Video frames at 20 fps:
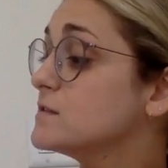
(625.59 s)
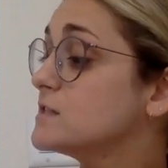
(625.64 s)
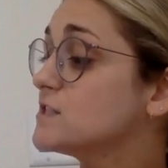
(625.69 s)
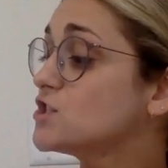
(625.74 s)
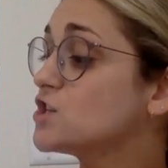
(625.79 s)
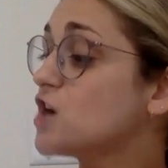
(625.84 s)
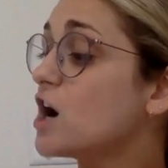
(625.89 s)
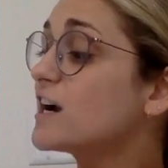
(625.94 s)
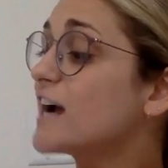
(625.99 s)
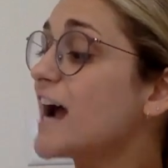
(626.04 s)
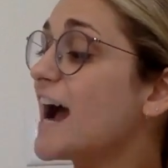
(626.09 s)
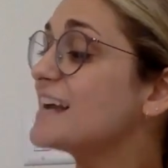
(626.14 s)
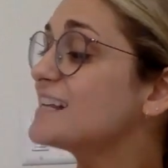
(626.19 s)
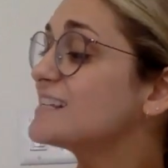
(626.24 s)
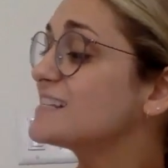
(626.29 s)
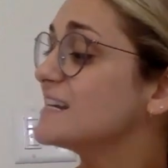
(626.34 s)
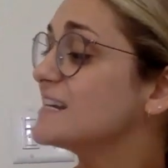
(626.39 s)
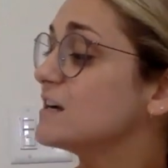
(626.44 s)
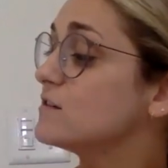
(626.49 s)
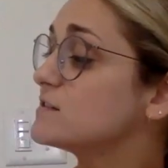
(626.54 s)
Shark eye
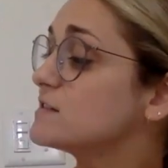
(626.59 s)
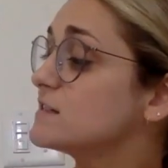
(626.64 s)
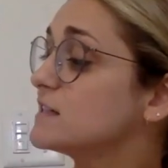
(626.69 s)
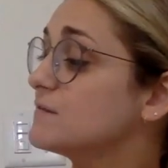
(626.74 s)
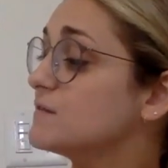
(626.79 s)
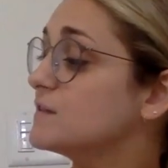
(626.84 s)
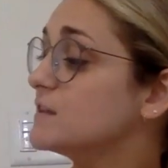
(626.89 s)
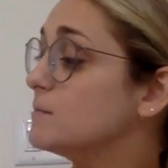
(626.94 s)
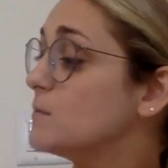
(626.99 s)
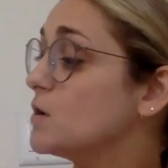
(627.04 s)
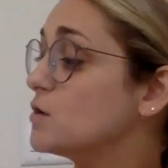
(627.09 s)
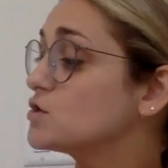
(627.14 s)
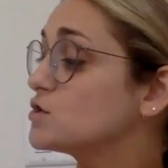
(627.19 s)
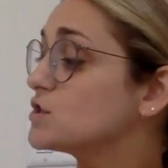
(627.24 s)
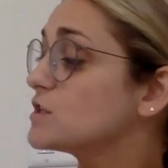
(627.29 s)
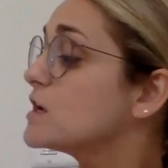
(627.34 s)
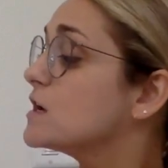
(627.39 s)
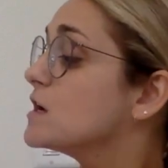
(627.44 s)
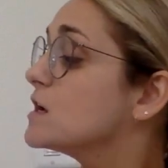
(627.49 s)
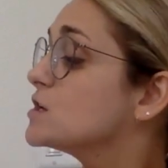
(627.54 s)
snails live in the
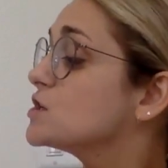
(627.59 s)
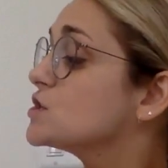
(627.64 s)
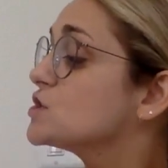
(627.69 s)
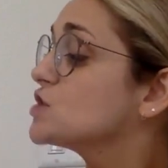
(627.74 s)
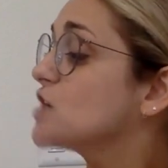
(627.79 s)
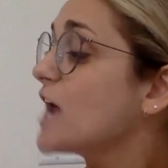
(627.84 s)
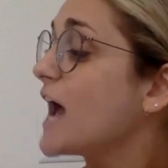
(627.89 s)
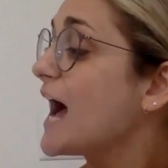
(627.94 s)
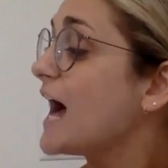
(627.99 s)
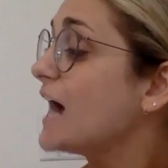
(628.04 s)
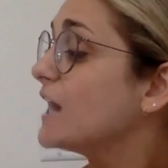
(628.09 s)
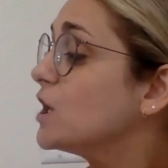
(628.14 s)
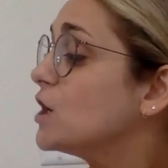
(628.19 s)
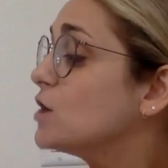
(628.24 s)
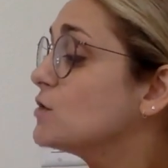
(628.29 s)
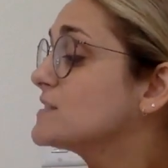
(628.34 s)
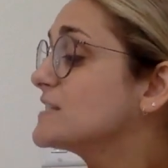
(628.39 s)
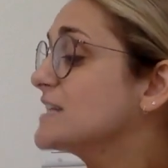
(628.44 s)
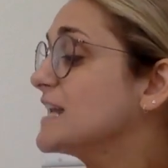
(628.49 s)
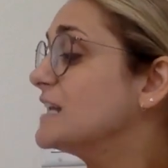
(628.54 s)
most
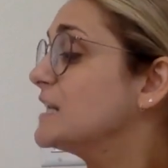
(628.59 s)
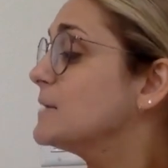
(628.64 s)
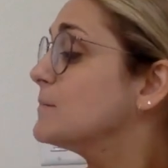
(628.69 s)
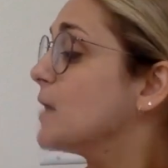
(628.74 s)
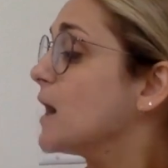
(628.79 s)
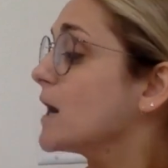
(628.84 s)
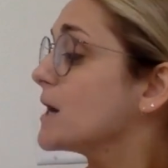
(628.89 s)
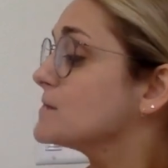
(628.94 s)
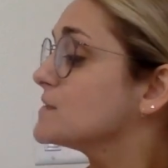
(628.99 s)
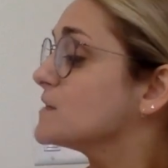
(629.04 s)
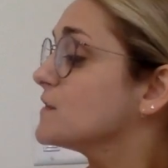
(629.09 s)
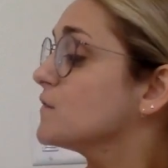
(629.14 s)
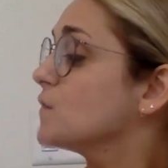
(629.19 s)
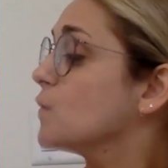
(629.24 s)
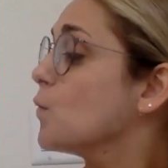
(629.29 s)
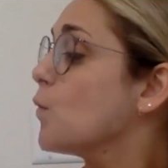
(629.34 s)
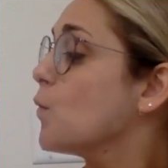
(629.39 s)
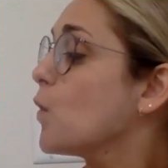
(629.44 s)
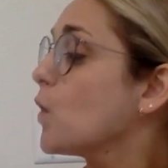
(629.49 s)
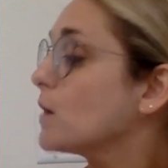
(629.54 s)
shallow sandy bottoms of the
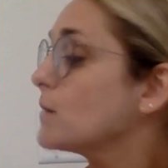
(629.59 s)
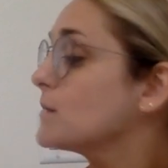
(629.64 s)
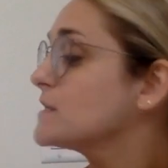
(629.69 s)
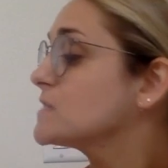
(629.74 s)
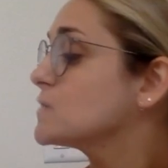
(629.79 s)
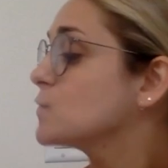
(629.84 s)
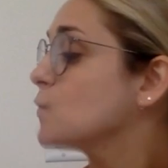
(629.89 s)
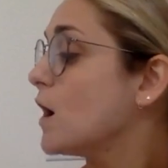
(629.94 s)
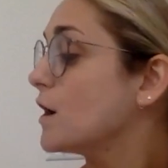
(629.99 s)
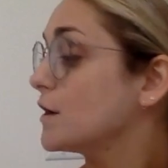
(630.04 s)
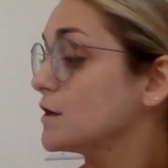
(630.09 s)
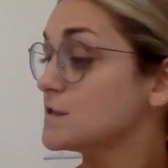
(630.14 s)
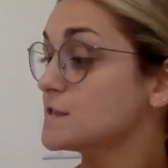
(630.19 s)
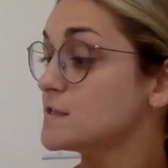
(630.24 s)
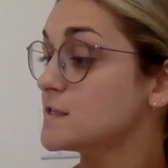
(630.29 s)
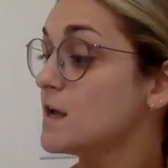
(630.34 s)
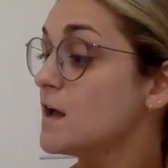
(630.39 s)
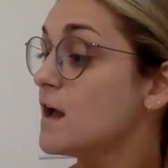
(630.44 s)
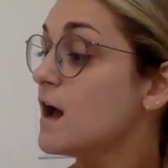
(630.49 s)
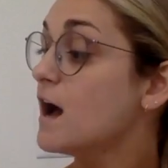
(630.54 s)
warmest
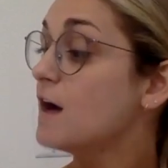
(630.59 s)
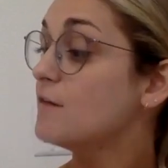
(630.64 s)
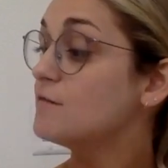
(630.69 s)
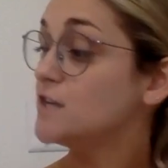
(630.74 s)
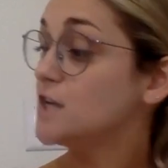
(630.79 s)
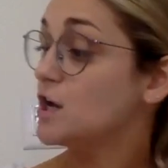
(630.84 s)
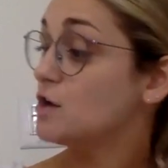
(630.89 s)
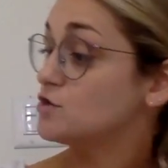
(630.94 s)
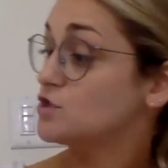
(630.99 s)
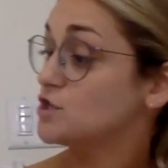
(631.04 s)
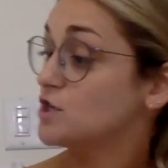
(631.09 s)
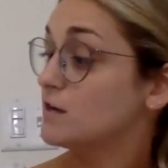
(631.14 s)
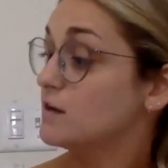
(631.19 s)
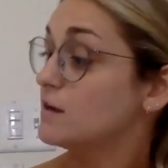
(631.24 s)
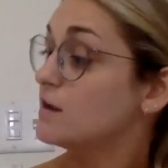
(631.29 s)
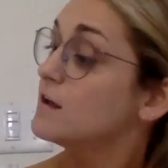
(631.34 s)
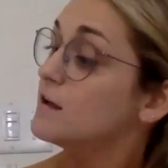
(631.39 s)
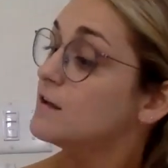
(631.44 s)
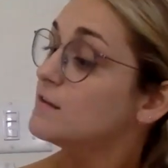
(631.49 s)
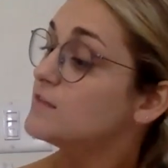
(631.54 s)
waters of the ocean.
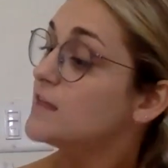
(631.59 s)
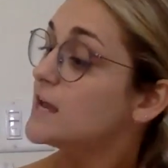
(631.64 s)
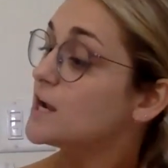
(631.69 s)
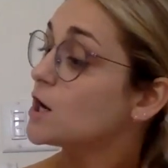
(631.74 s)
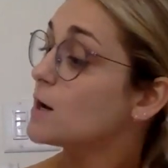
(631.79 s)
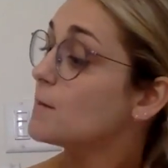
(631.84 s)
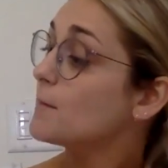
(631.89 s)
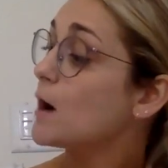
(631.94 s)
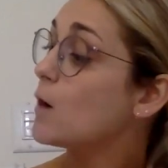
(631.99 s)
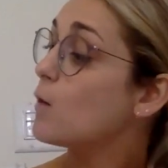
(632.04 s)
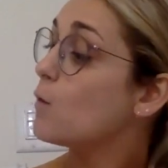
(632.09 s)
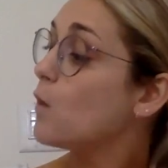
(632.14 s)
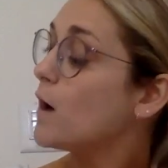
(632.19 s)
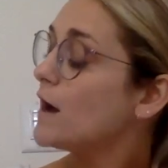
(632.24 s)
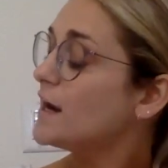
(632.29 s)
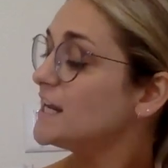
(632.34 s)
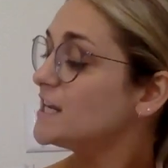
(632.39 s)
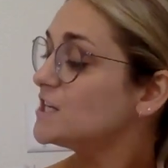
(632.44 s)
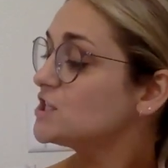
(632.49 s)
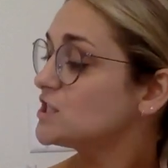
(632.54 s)
They are about
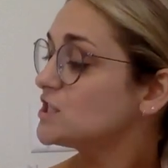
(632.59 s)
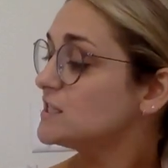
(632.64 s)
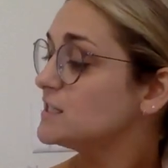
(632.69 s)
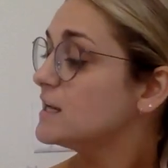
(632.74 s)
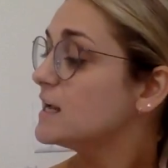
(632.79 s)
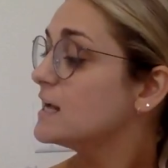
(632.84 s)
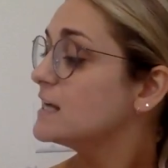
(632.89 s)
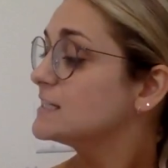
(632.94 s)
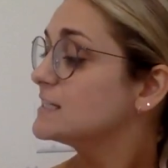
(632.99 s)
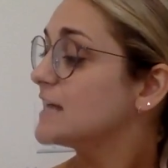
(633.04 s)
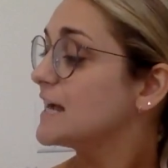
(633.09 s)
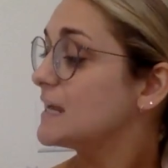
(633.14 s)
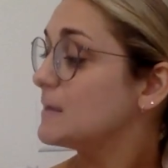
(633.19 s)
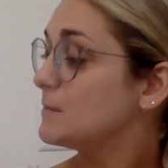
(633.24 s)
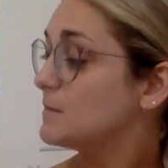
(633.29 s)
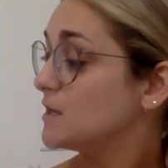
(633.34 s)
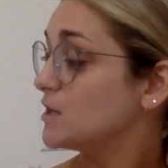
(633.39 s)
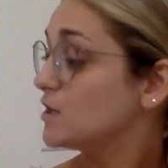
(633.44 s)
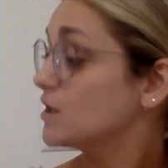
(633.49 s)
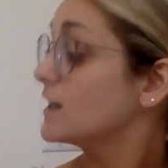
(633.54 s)
1 inch in
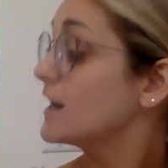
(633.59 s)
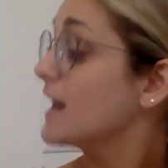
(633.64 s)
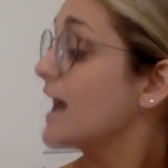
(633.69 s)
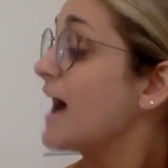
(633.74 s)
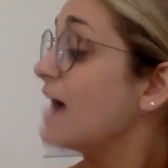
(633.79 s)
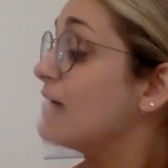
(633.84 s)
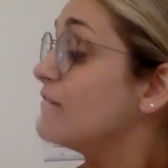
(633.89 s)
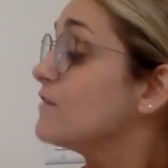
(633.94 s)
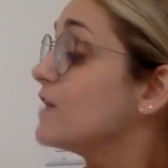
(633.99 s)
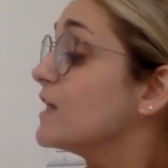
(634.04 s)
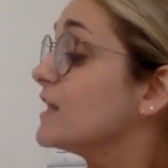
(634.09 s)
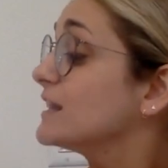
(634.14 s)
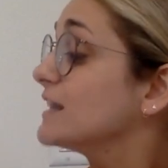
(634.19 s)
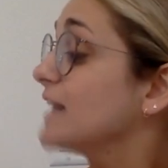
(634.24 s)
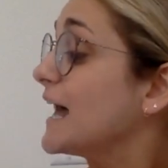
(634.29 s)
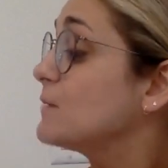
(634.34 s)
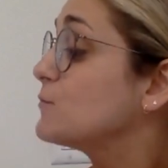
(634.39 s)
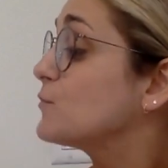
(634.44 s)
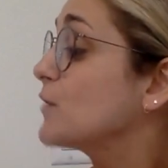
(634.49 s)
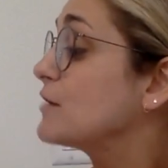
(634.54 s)
diameter and have
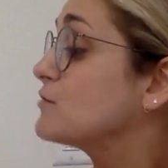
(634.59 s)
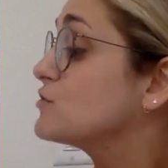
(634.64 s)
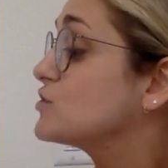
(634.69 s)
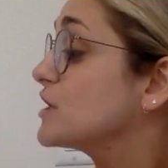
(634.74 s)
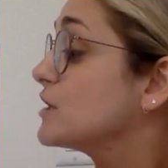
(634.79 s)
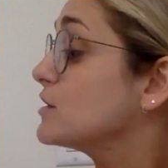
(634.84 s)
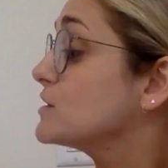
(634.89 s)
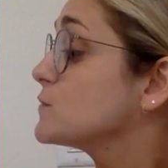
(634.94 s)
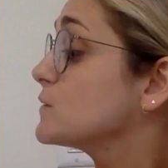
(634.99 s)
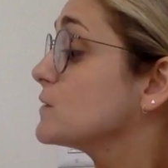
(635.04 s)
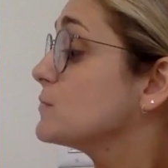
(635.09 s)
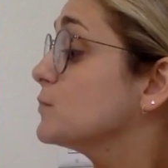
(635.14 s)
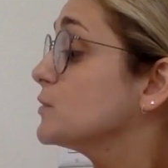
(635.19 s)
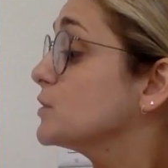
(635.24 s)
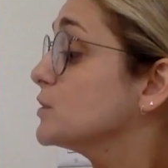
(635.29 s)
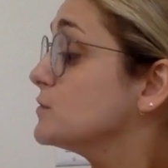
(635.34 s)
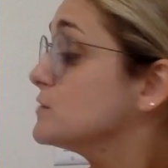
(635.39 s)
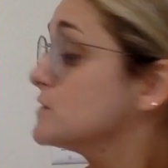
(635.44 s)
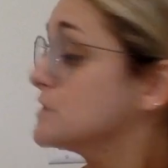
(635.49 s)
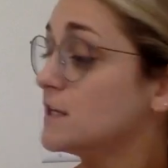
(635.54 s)
light brown shells with
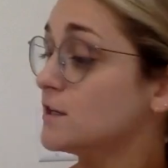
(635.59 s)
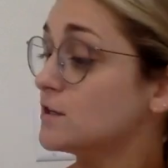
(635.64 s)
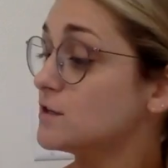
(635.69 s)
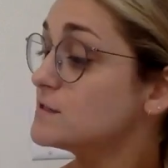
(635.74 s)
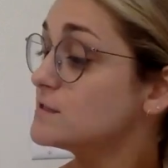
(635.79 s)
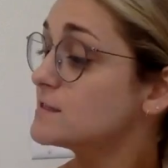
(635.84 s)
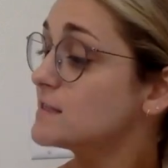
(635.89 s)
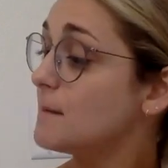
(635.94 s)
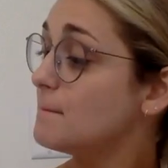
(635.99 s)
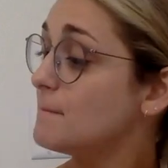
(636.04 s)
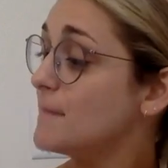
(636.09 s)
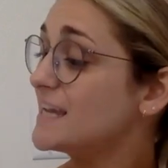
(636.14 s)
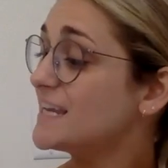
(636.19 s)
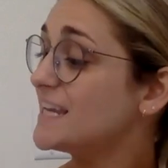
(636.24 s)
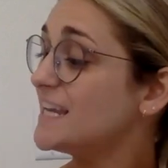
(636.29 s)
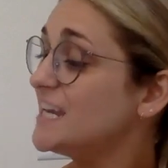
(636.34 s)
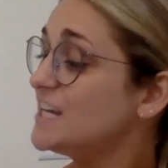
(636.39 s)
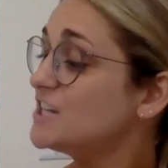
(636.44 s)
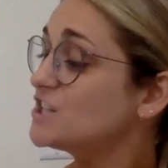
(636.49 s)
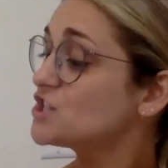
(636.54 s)
blue centers that make
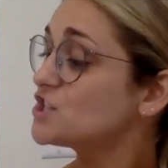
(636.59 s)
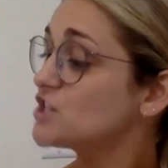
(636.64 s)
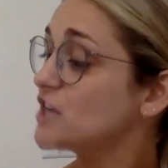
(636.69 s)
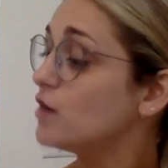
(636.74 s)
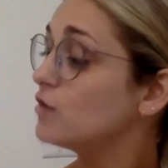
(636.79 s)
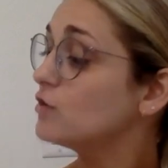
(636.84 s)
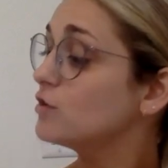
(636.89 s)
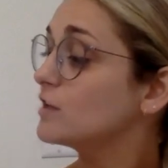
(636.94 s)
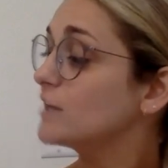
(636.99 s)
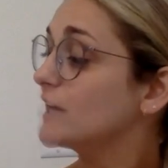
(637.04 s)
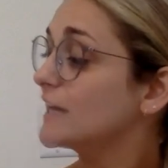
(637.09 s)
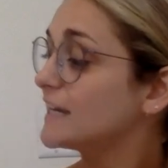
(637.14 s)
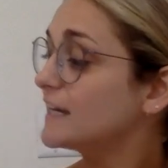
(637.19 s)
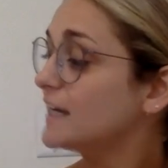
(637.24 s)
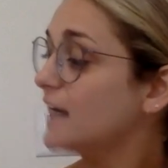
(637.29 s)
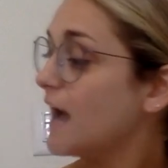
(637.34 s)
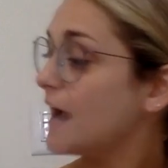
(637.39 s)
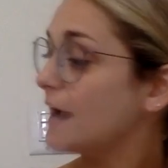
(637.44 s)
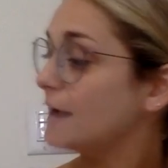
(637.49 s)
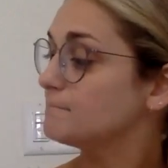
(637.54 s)
each shell look like an
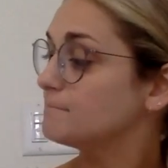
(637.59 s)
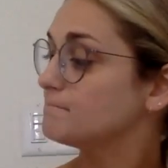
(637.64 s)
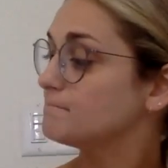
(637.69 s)
eye.